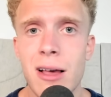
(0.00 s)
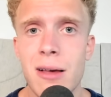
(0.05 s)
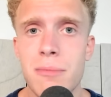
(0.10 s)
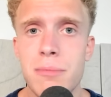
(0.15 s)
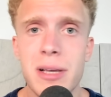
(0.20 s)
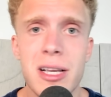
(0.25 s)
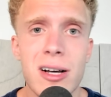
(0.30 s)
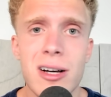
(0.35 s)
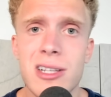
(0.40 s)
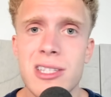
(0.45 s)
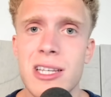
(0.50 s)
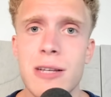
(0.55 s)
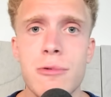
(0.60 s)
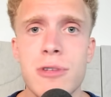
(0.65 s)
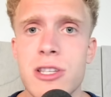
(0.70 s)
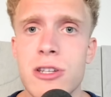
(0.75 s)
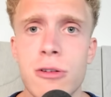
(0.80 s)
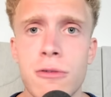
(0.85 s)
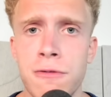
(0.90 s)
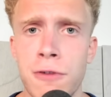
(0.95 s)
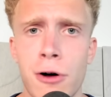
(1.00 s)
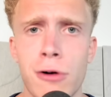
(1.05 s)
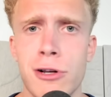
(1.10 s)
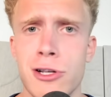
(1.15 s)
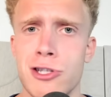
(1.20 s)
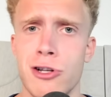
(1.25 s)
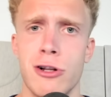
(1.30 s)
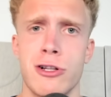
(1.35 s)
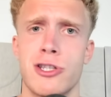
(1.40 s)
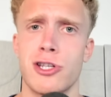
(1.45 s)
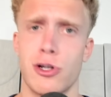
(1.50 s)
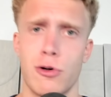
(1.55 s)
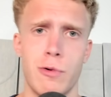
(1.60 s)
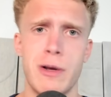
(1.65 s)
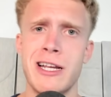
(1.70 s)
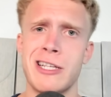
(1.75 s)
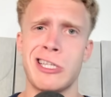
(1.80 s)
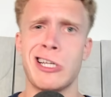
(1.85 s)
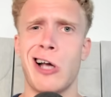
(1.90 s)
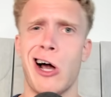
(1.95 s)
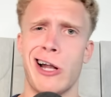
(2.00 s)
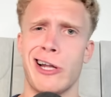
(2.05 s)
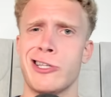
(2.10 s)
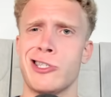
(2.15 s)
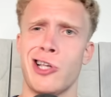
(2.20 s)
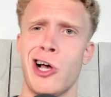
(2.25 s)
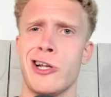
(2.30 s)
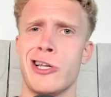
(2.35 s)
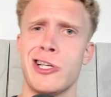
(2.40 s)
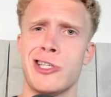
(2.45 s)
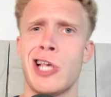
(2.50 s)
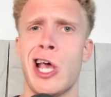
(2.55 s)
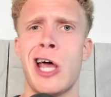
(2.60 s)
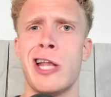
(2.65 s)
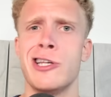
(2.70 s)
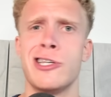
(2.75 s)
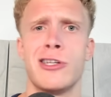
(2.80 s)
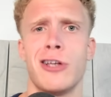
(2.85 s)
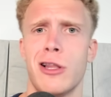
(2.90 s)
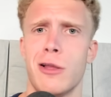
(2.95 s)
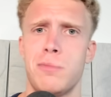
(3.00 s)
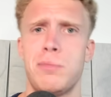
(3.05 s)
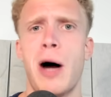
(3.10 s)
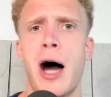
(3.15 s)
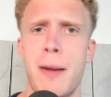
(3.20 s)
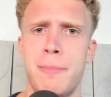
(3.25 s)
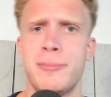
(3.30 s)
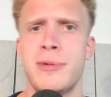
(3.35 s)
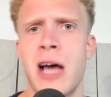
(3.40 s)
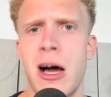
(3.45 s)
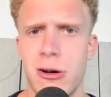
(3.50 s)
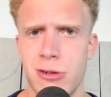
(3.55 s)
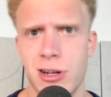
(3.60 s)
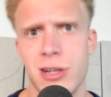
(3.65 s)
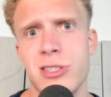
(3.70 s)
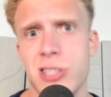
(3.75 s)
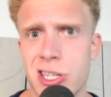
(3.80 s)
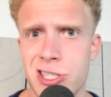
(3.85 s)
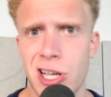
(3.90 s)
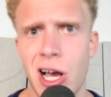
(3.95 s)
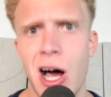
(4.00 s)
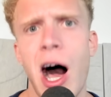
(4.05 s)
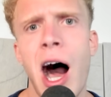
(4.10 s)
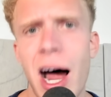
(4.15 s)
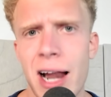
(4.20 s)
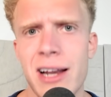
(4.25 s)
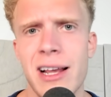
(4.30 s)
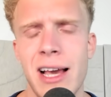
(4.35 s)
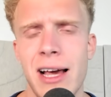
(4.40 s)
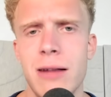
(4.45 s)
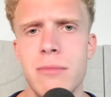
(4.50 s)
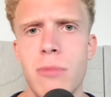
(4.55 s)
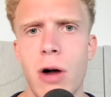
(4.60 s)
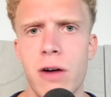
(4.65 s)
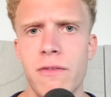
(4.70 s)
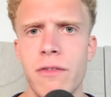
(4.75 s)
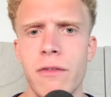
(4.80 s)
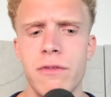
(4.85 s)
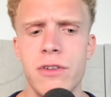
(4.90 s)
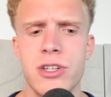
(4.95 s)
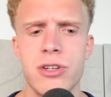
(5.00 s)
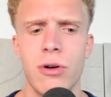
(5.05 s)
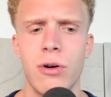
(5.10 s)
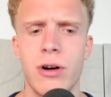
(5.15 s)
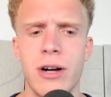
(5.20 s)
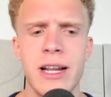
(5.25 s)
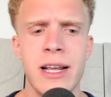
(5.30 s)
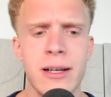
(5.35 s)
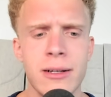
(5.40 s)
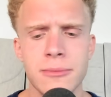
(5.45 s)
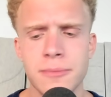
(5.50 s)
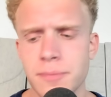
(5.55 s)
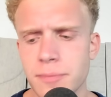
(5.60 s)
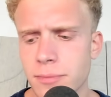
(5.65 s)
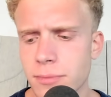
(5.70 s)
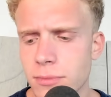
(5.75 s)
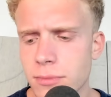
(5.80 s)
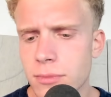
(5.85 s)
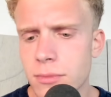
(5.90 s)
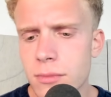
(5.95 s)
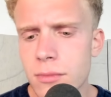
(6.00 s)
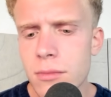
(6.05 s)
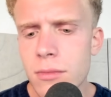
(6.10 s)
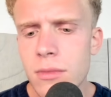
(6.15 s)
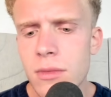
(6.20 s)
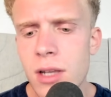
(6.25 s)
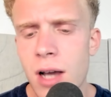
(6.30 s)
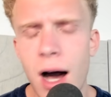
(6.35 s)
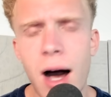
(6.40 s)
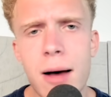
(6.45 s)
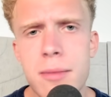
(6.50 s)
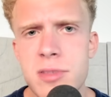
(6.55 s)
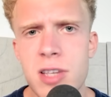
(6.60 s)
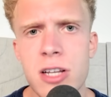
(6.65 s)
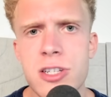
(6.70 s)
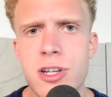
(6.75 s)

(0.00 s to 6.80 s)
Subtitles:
because he was too focused on squeezing Adesanya's head until it popped out because he's a hothead, Marvin Vettori. Khamzat